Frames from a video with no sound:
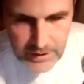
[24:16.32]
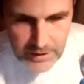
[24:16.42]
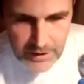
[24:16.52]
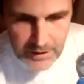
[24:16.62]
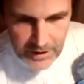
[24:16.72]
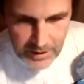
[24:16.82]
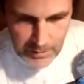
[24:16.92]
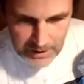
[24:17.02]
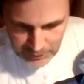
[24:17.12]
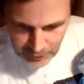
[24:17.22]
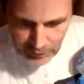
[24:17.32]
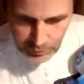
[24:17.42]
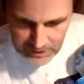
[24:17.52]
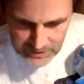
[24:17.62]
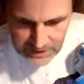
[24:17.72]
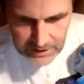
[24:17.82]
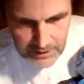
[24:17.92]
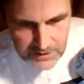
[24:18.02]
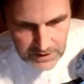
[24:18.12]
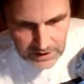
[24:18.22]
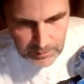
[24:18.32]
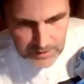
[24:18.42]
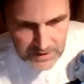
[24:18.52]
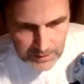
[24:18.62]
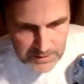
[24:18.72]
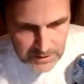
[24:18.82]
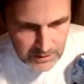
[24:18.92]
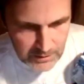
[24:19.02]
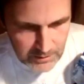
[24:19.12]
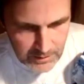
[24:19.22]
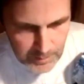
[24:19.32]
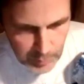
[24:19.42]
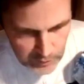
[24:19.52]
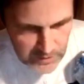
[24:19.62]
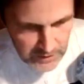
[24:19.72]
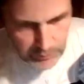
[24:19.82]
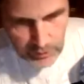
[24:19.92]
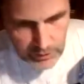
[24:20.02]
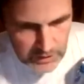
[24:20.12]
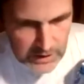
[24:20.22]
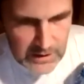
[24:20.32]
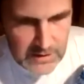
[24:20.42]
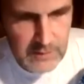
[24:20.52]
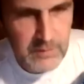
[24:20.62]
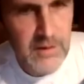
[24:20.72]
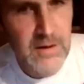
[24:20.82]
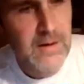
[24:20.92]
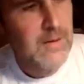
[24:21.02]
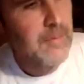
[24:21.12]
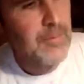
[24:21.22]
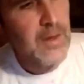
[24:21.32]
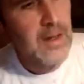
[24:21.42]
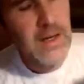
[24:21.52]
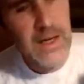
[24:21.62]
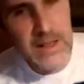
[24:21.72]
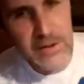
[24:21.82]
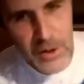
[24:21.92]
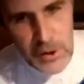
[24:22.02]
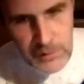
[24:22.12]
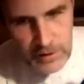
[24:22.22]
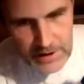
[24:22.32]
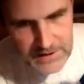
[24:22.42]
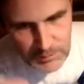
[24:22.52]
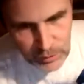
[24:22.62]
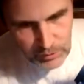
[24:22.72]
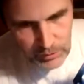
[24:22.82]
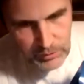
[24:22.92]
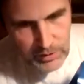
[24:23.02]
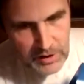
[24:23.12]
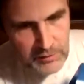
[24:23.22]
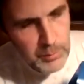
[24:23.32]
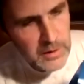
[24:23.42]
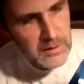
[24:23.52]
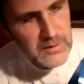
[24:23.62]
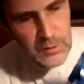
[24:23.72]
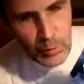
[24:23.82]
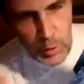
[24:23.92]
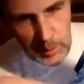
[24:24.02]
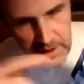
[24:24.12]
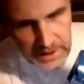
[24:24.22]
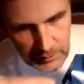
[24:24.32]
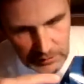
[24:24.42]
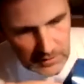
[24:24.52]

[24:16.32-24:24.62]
And then I made another one exactly the same, except in positive rather than negative. And over the last month, I've been swapping out